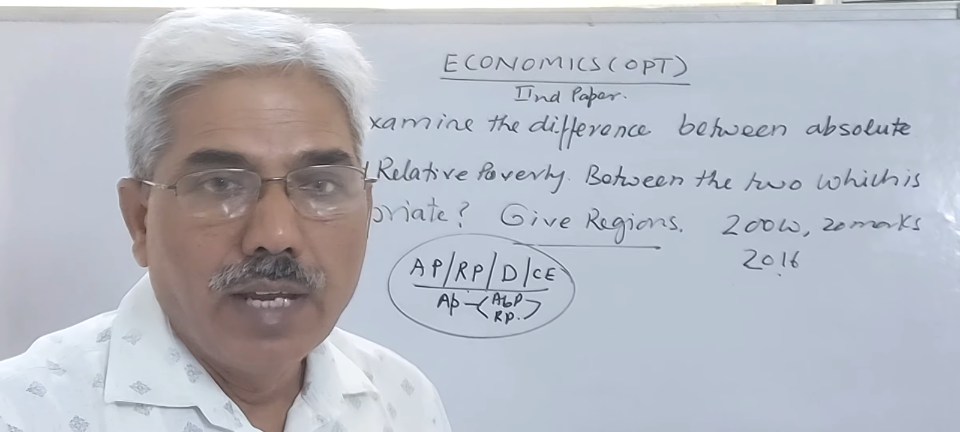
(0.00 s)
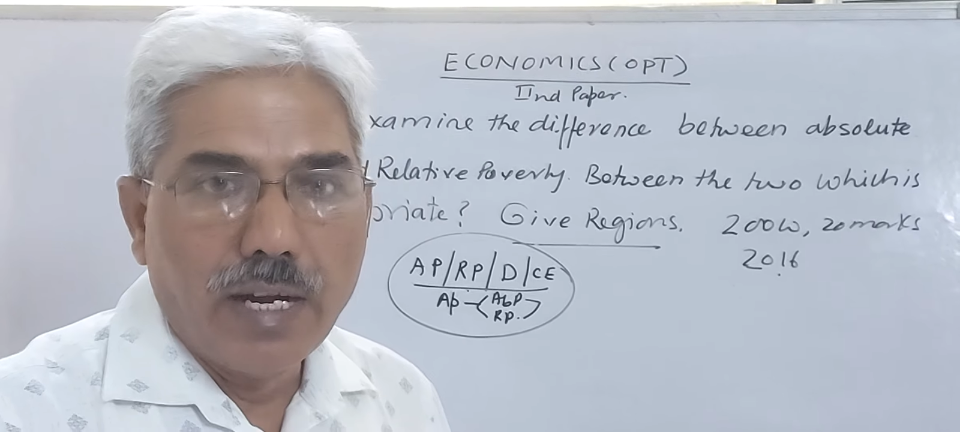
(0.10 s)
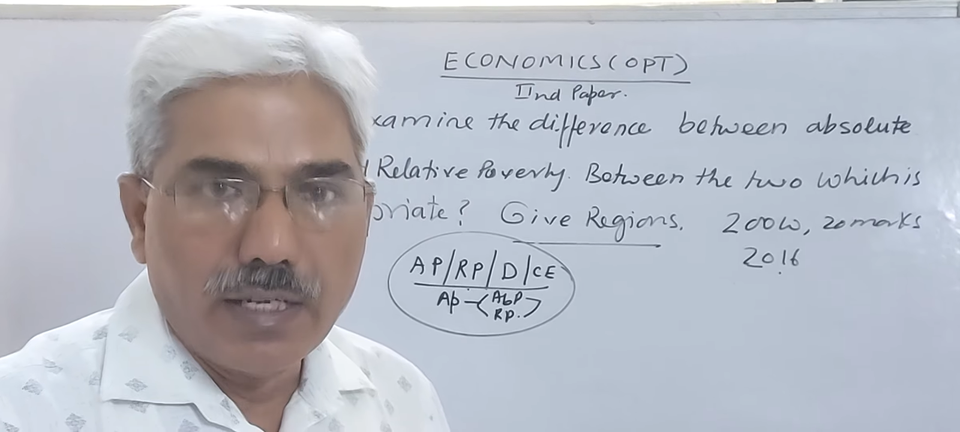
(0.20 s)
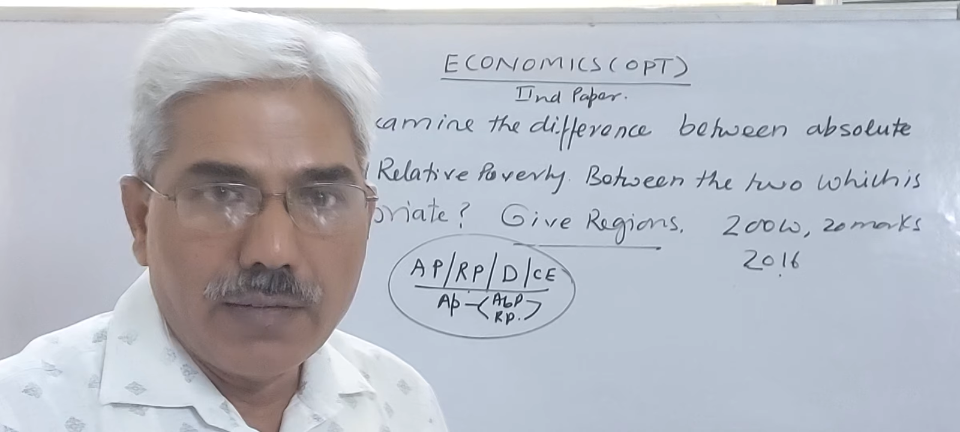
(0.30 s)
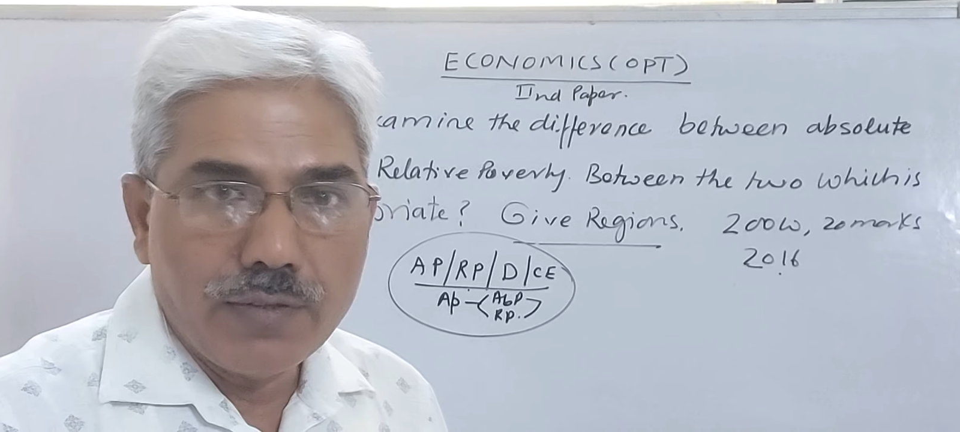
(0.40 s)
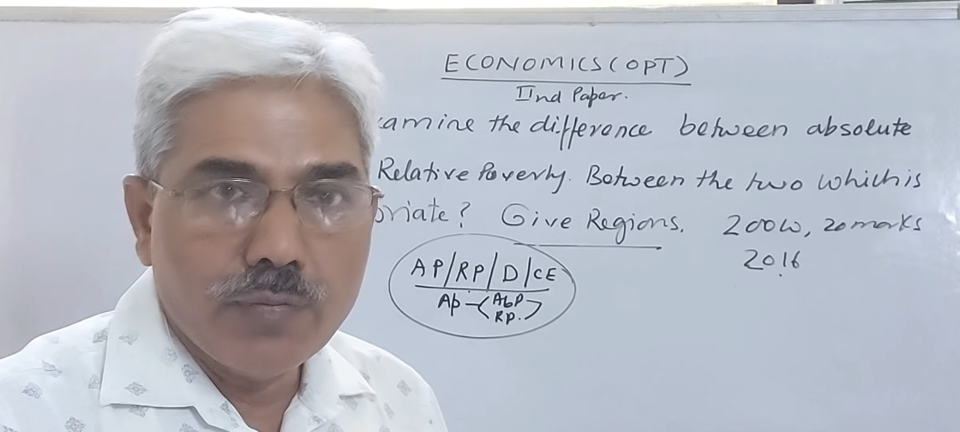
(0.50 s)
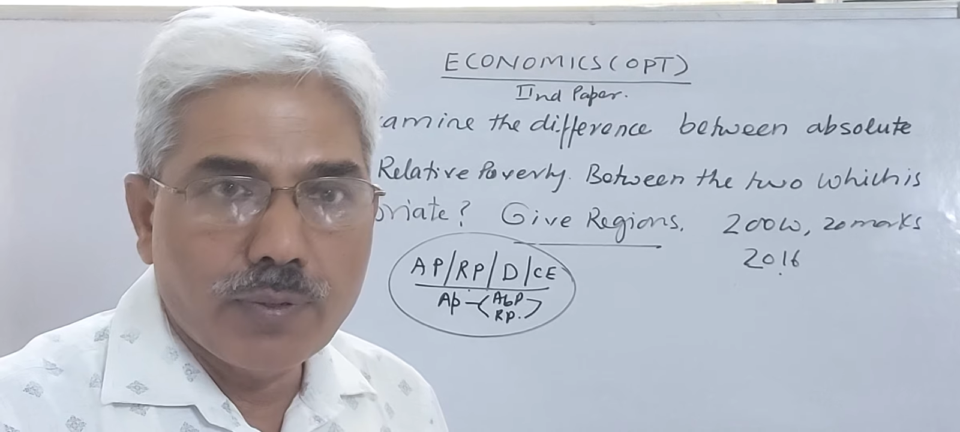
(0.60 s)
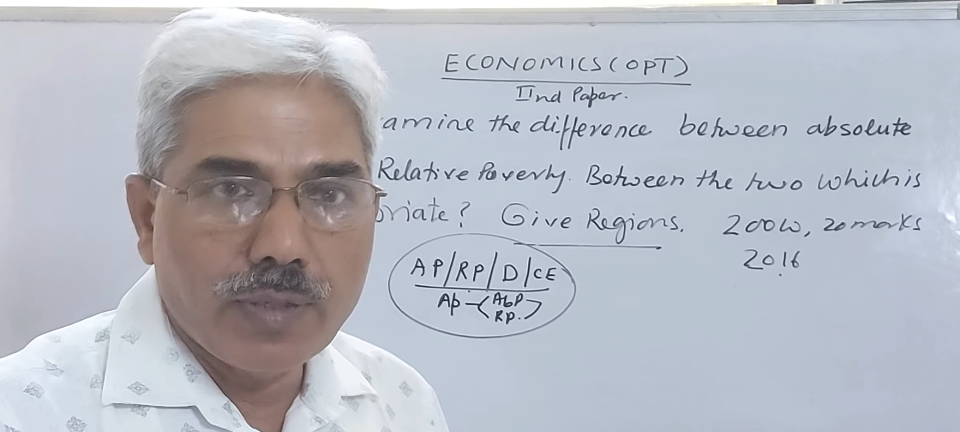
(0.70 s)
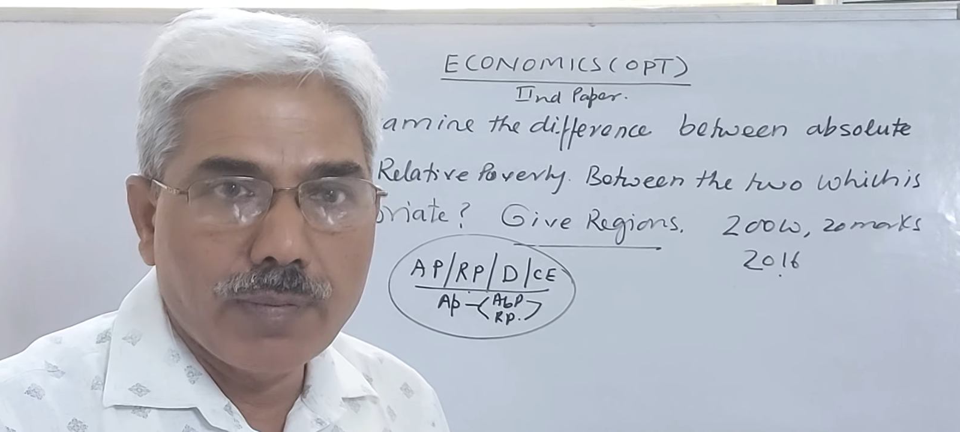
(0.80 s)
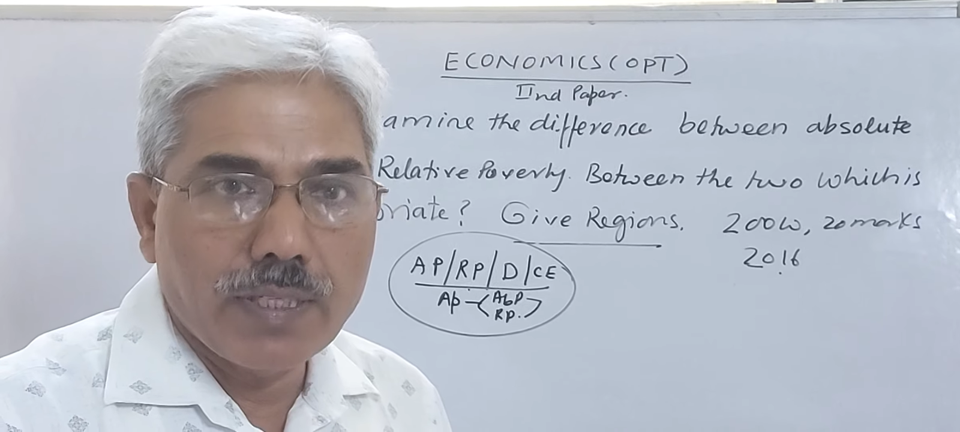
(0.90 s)
And if you
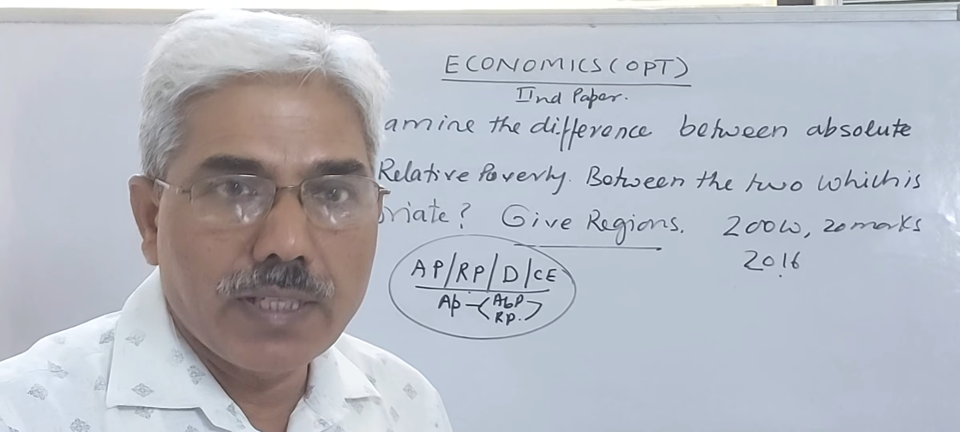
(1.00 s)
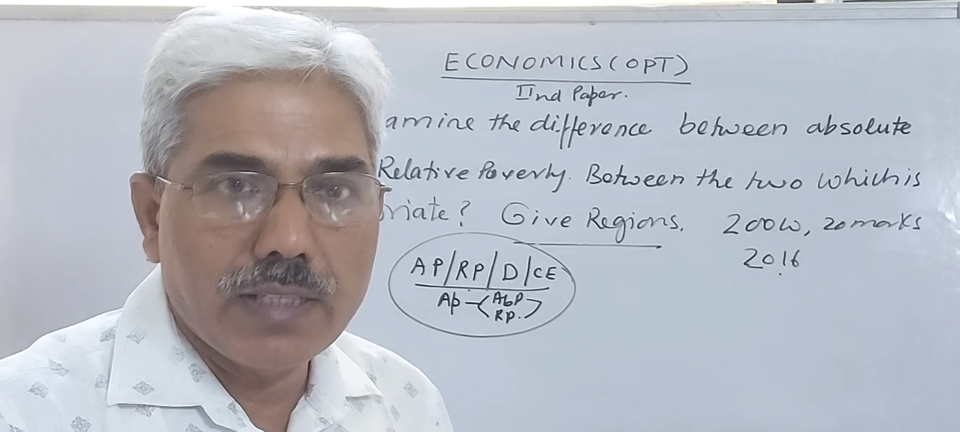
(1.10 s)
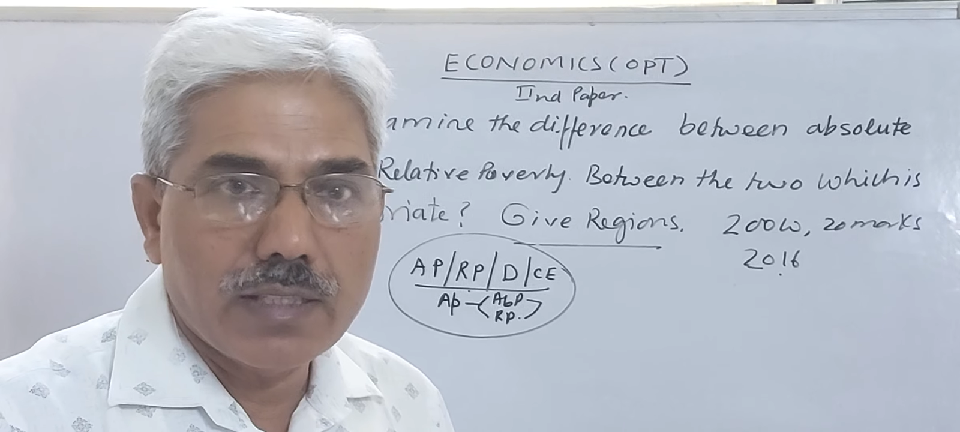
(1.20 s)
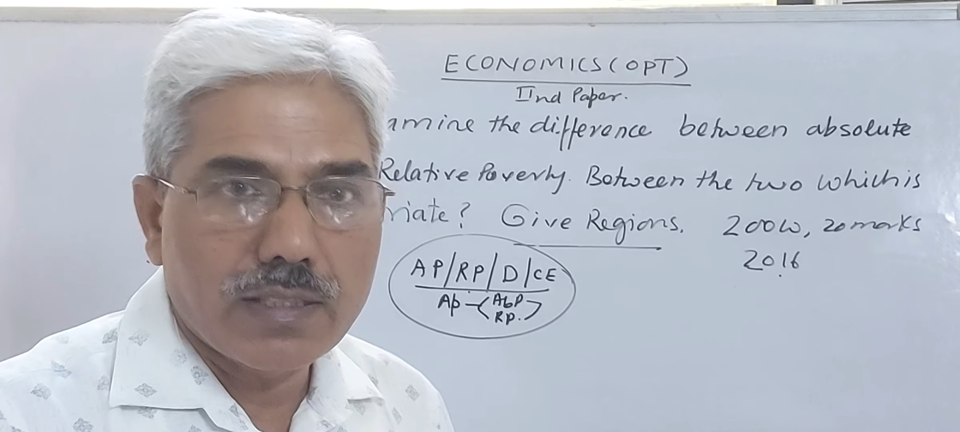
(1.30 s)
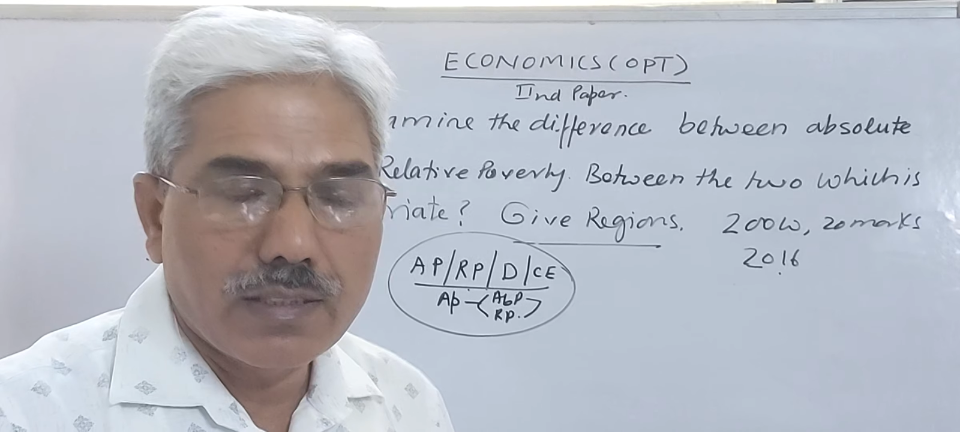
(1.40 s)
prepare it,